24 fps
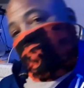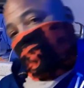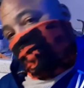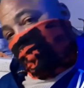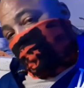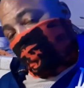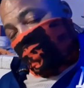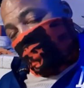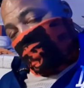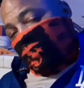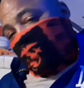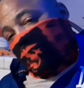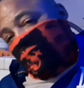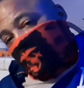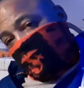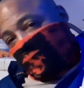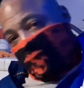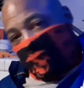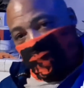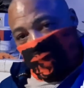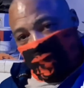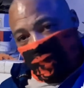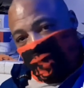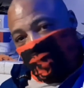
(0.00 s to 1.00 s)
person and
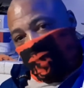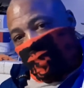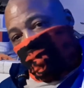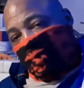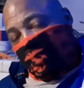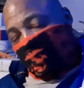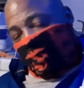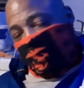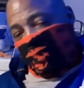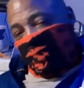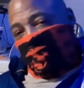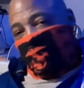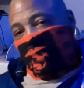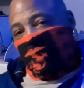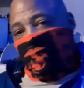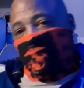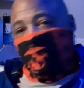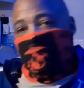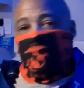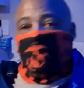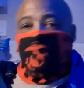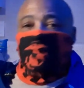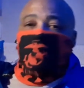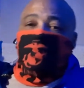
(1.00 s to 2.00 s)
hit another person.
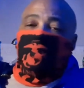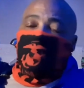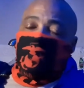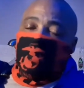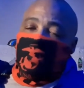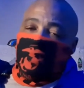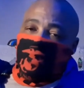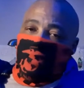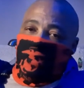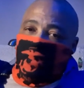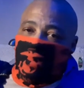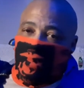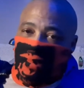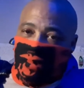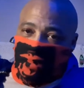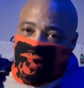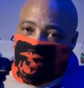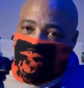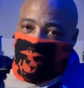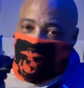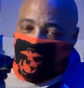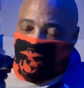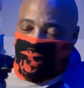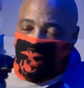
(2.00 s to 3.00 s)

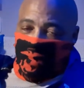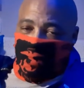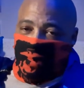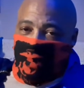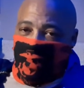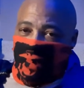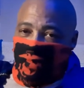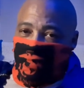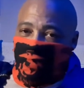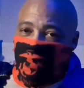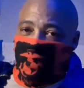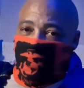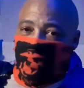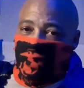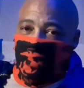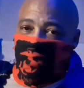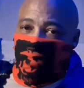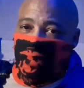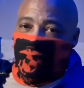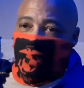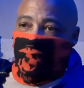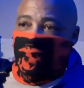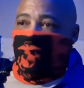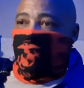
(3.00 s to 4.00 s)
That's a benefit to
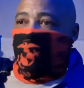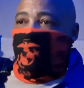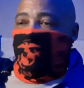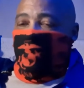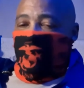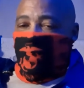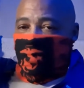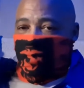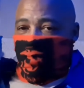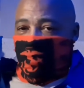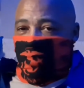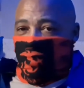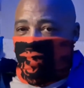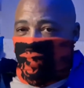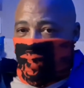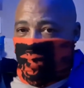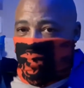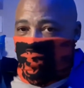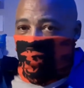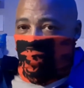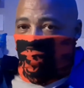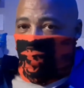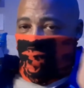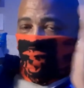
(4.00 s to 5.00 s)
me because if I'm
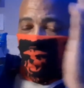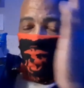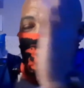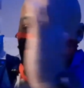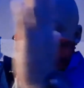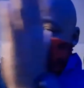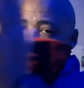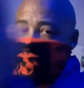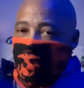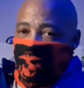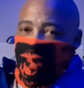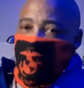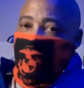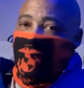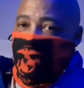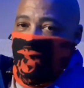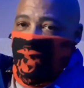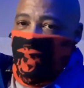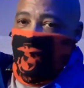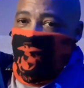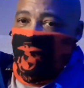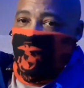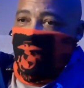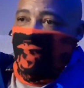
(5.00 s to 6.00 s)
shooting the bad
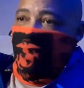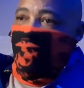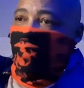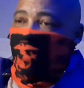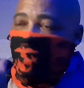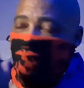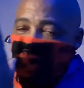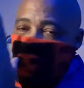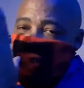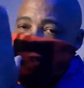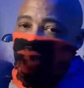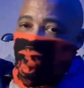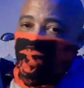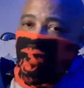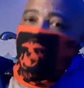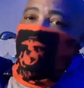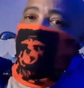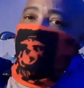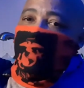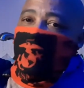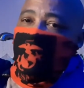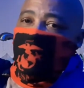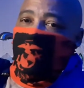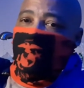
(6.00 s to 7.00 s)
guy, I don't want to shoot the bad
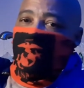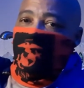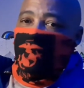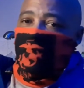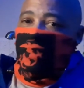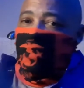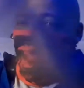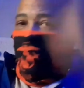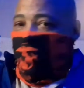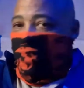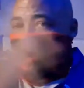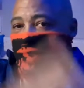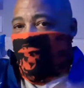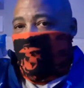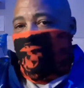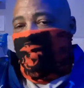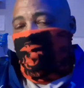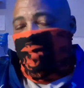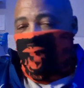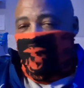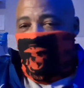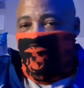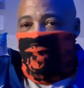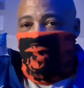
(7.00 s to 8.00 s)
guy and then the good guy
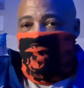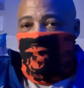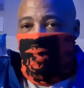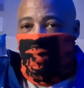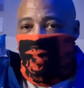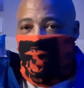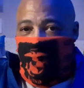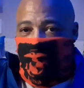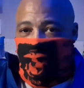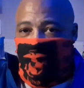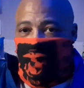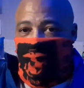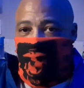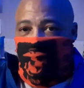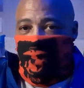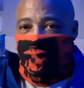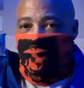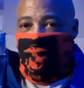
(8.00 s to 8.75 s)
behind the bad guy.